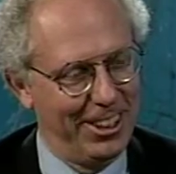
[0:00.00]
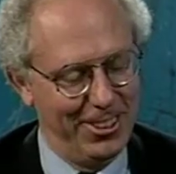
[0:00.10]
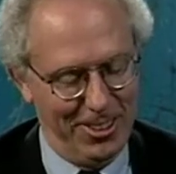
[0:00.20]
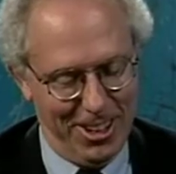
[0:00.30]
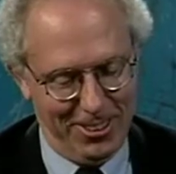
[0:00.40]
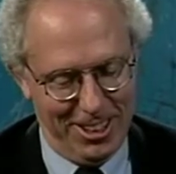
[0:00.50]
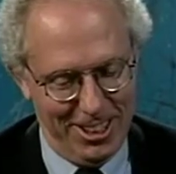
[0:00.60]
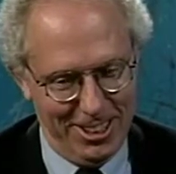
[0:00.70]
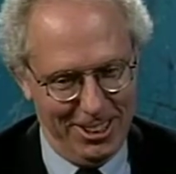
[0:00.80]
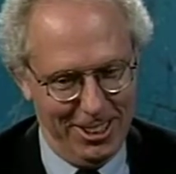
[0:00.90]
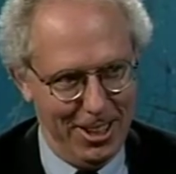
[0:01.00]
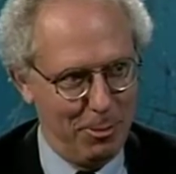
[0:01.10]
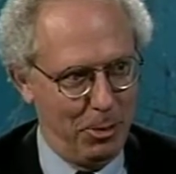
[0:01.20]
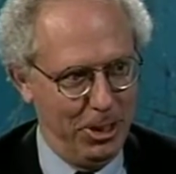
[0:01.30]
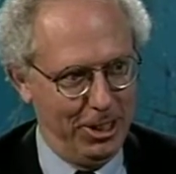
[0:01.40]
at North Idaho College, and that's
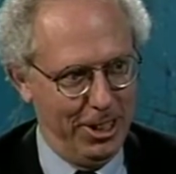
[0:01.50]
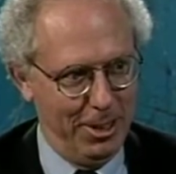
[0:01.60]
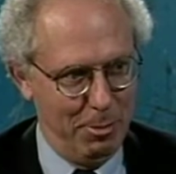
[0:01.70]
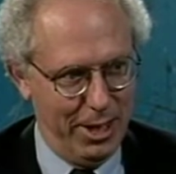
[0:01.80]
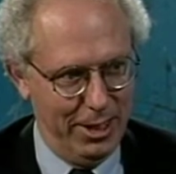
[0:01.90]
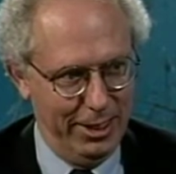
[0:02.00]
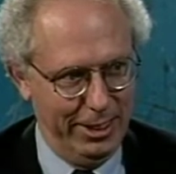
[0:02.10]
appreciated by